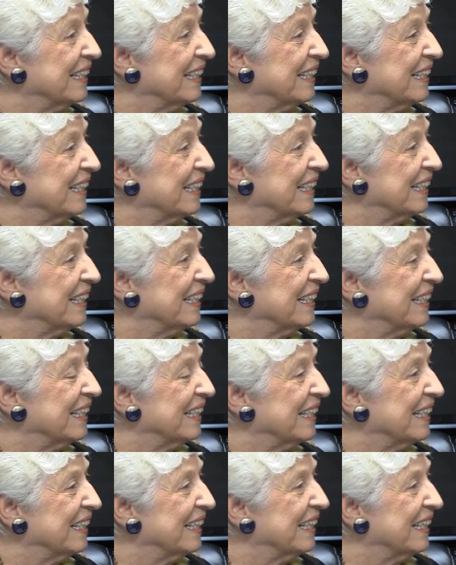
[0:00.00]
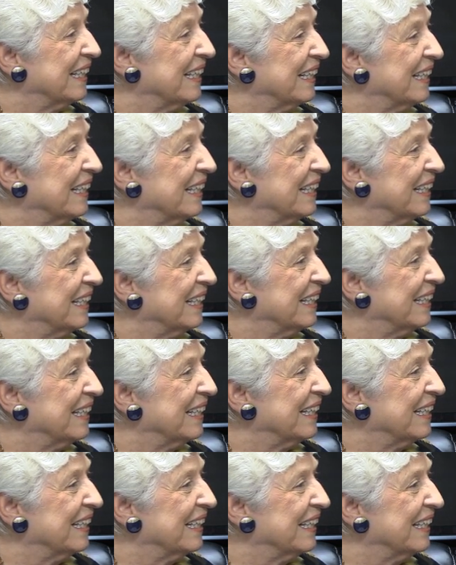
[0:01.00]

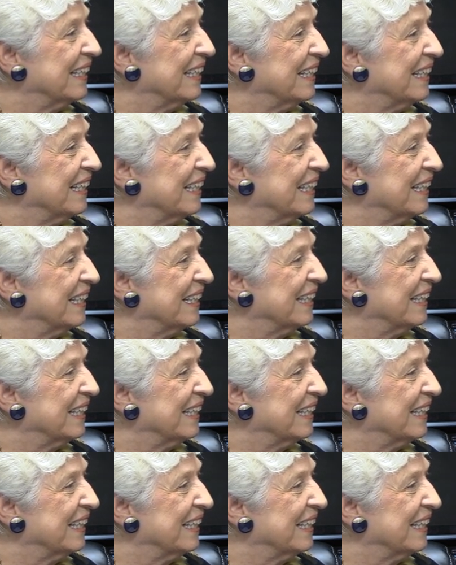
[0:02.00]
No words are spoken by the person on screen.